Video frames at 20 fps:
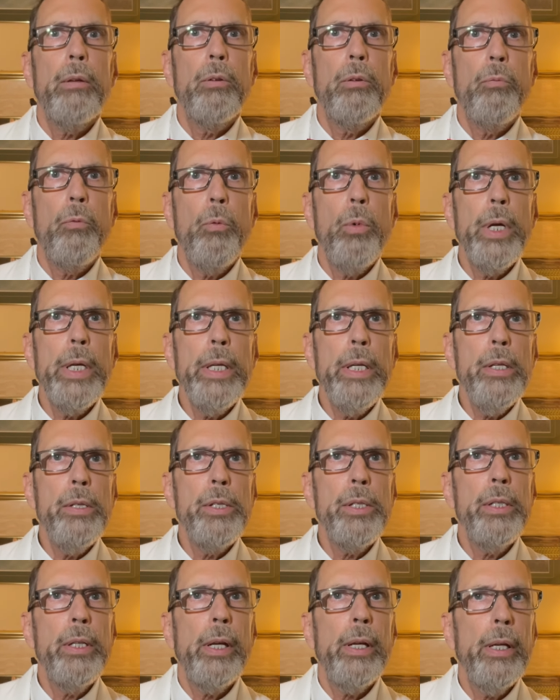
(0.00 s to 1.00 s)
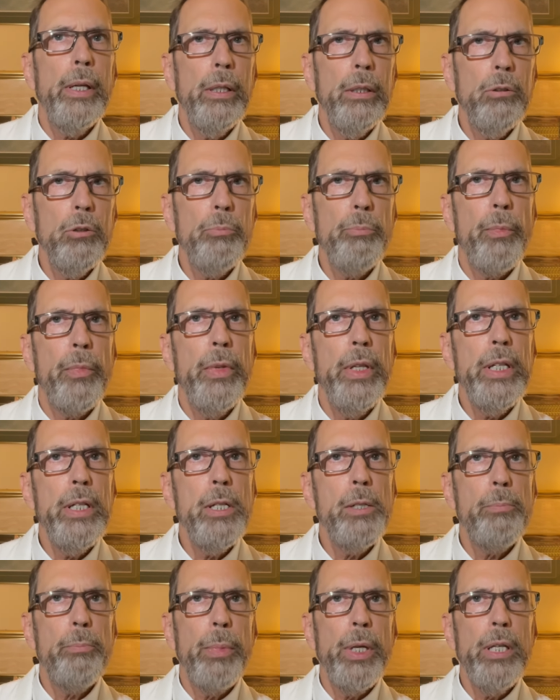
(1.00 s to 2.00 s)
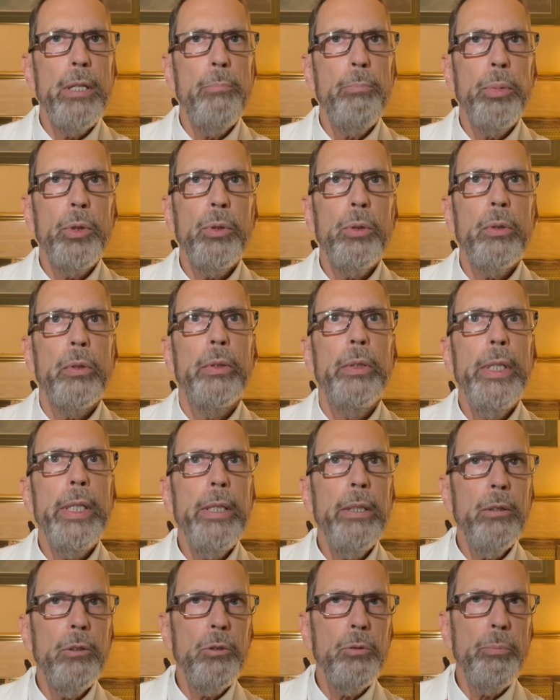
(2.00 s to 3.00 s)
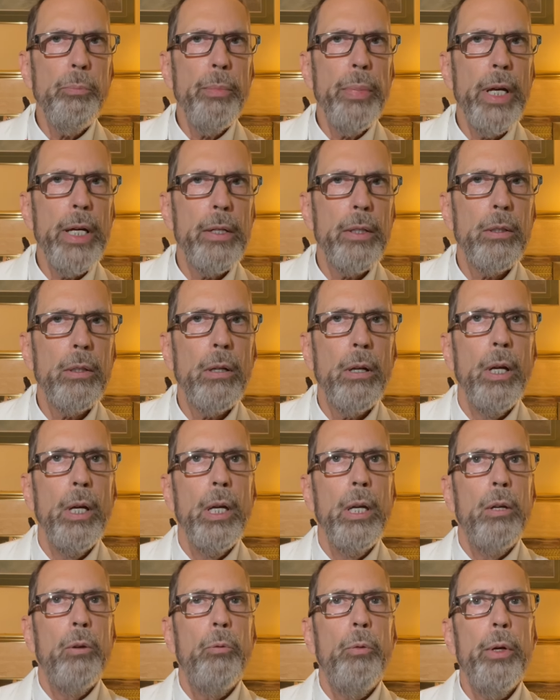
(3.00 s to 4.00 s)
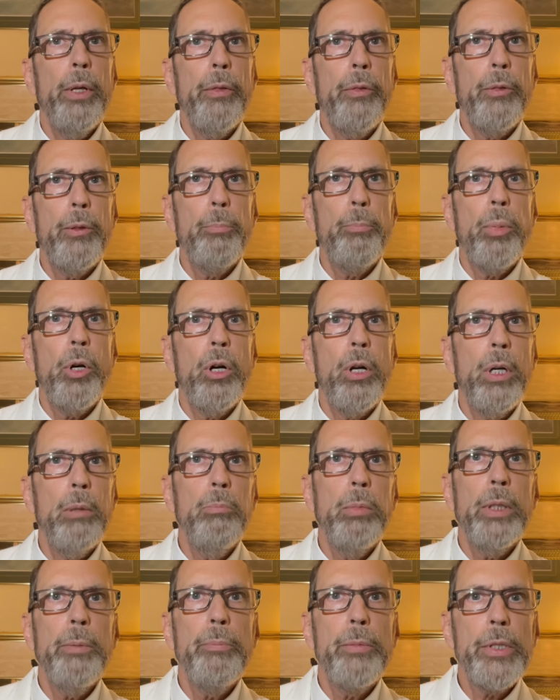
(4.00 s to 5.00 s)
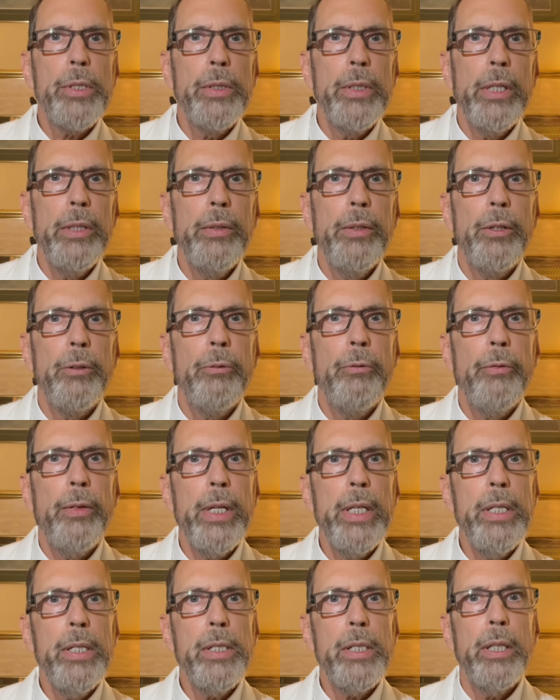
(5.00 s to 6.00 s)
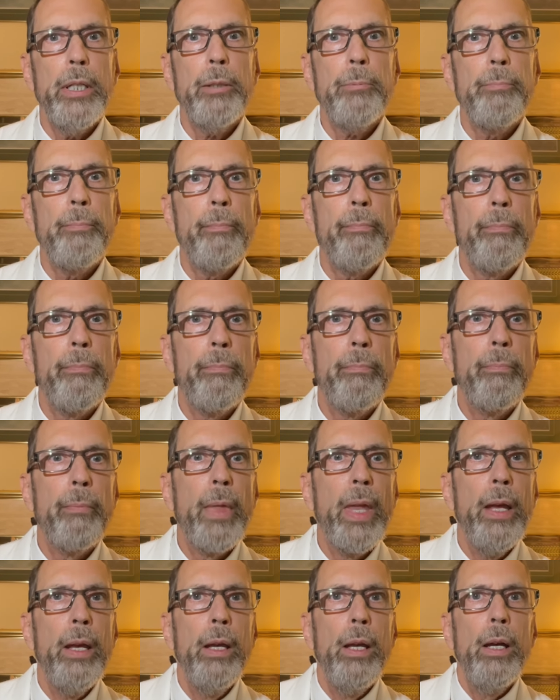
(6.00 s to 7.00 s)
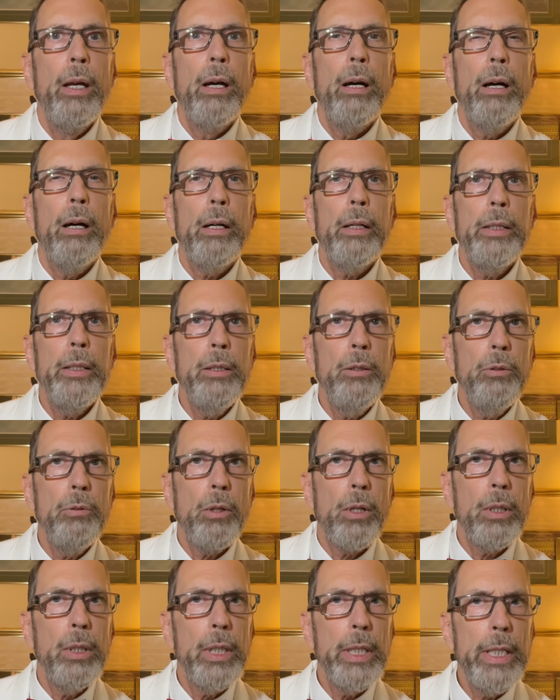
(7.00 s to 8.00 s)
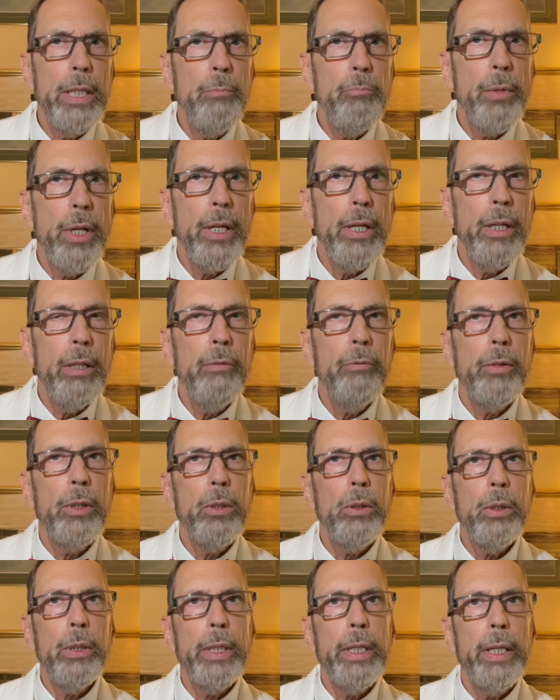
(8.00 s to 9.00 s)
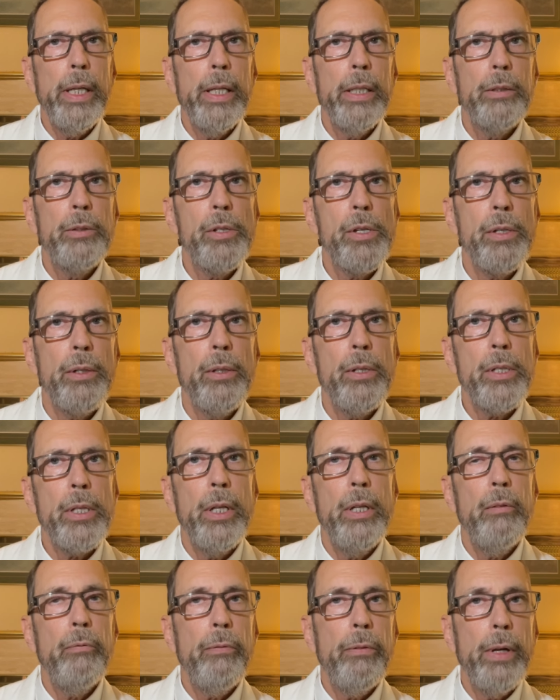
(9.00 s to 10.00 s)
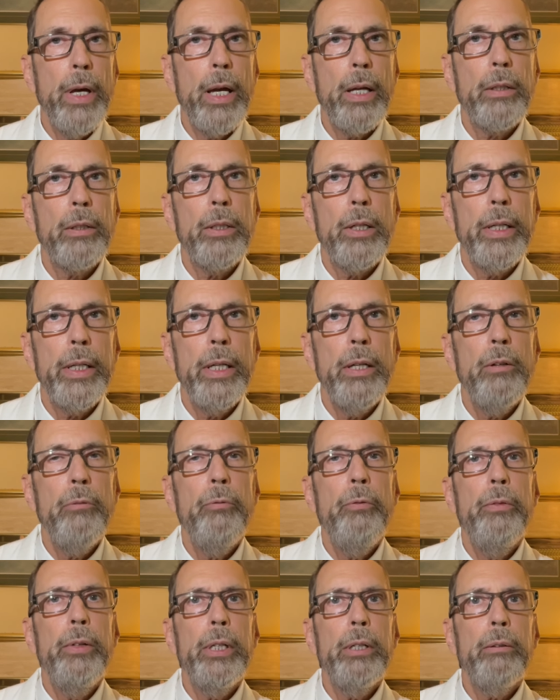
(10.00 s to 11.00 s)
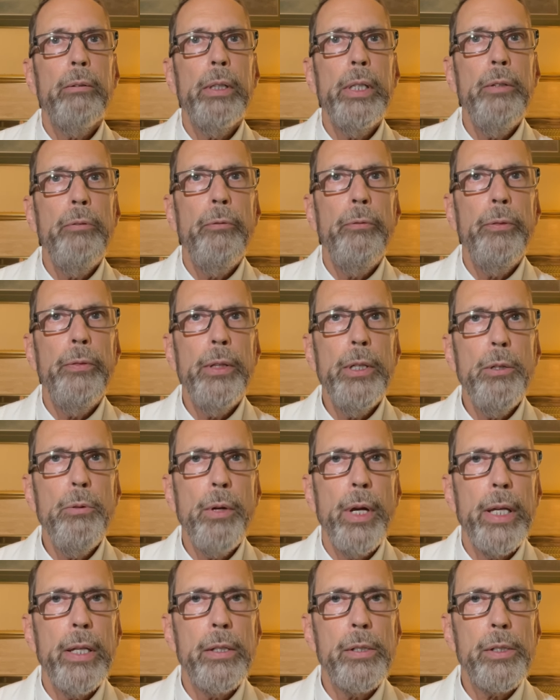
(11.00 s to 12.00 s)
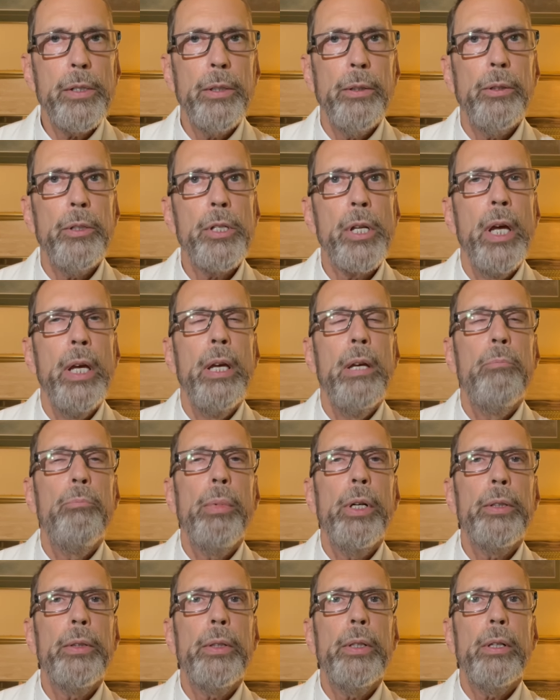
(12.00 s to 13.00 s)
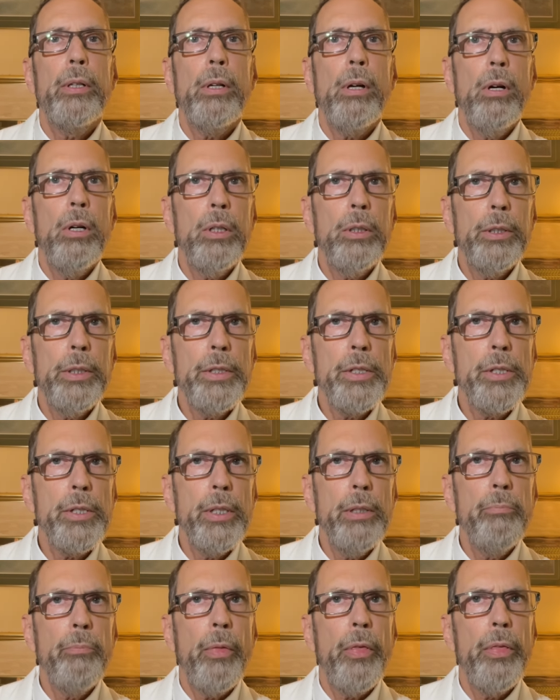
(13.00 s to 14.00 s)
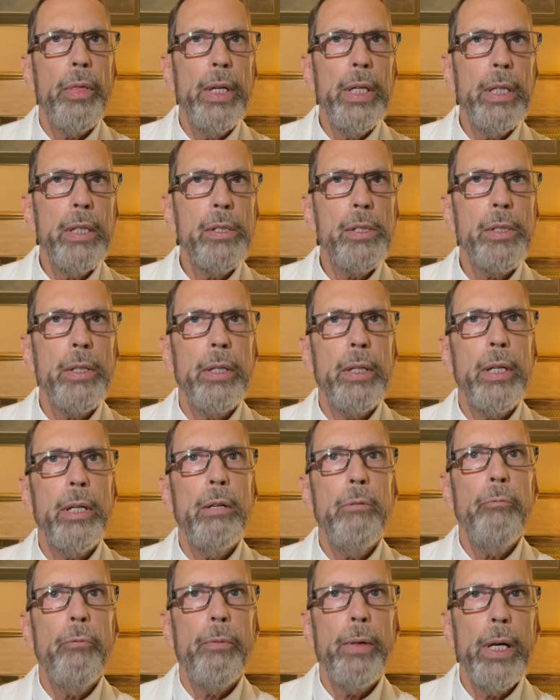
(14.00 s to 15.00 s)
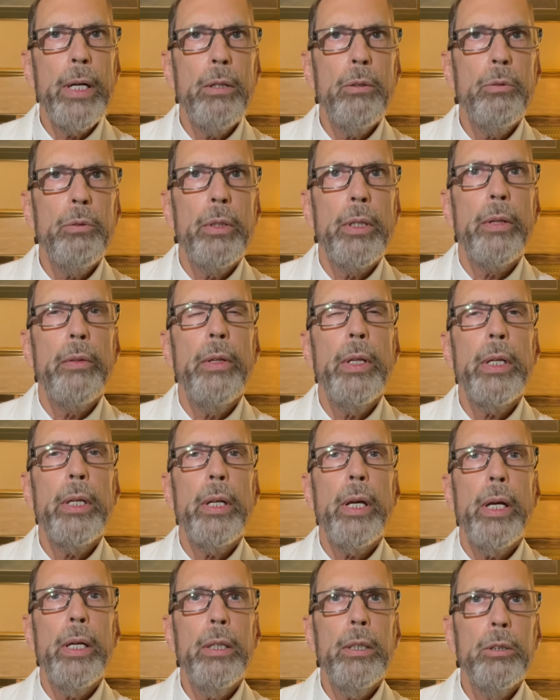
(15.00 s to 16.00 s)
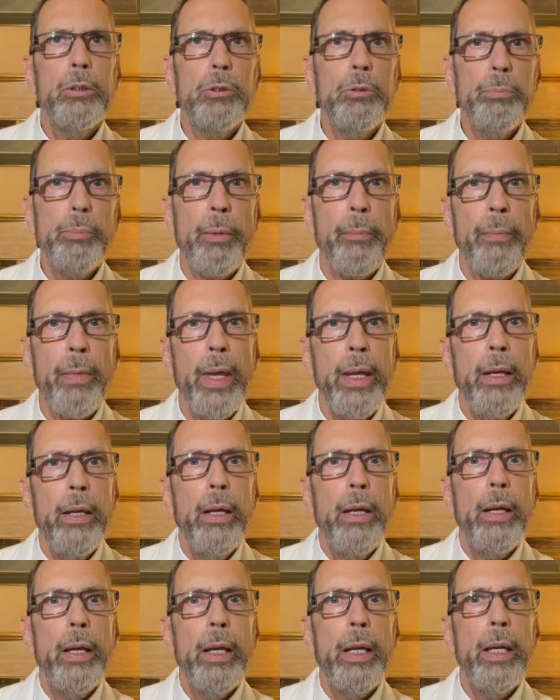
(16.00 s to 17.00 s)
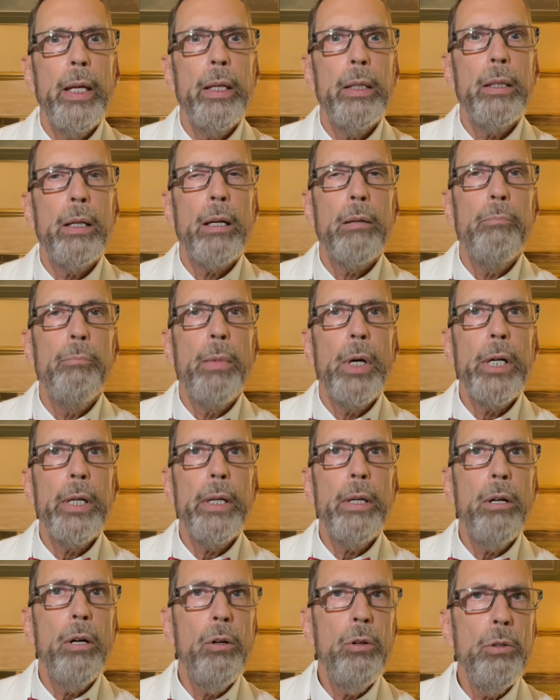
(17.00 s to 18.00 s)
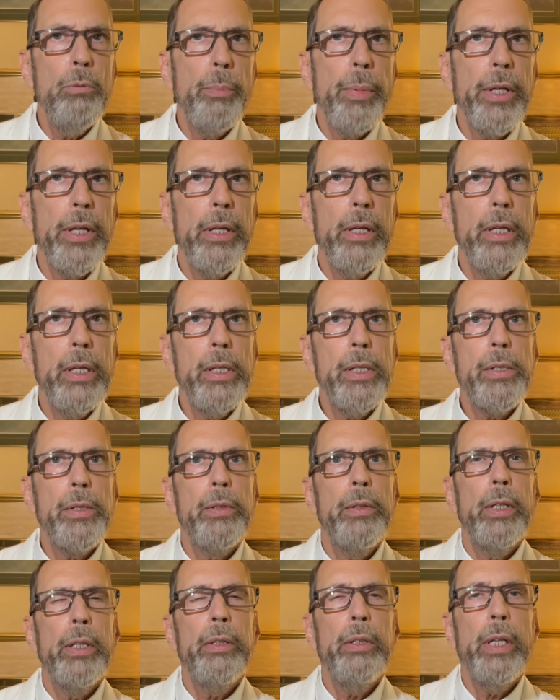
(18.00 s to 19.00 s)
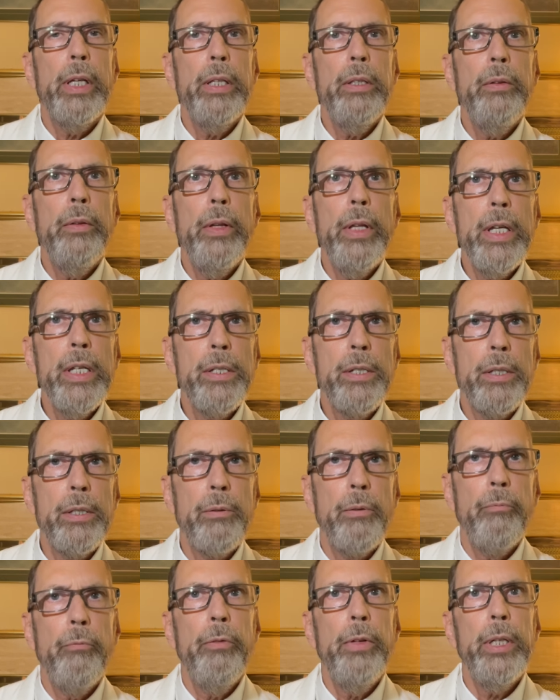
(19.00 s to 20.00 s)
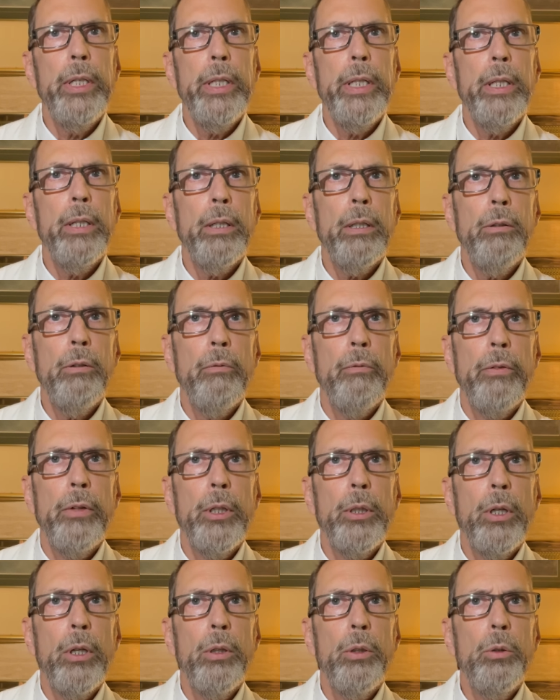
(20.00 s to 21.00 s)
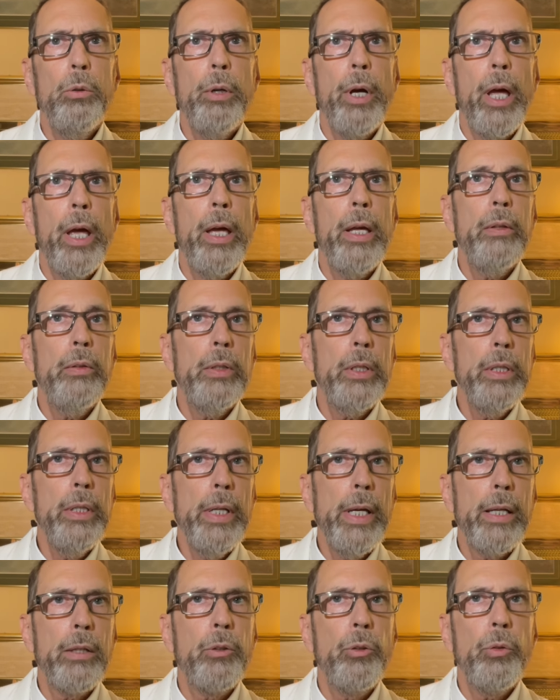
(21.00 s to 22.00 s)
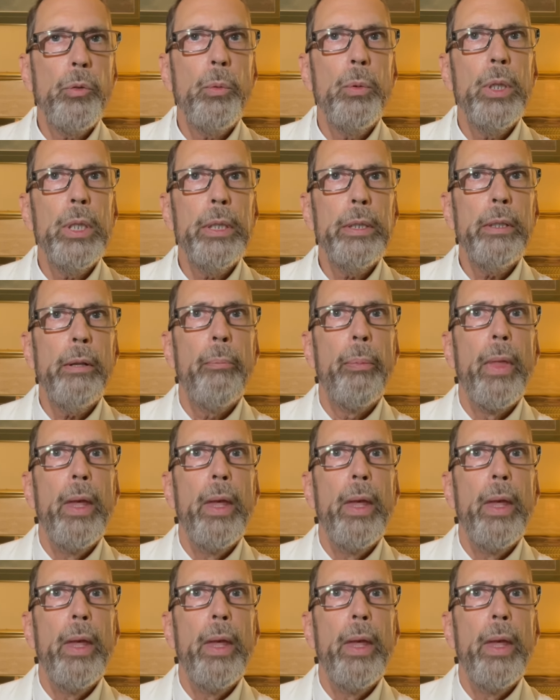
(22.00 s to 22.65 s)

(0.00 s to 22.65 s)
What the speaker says: ways to help these people deal better with the problems that they're facing. I don't claim to have all the answers. In fact, I have very few answers, but there are some things that I've found that help. And my hope is that in this video and the next one,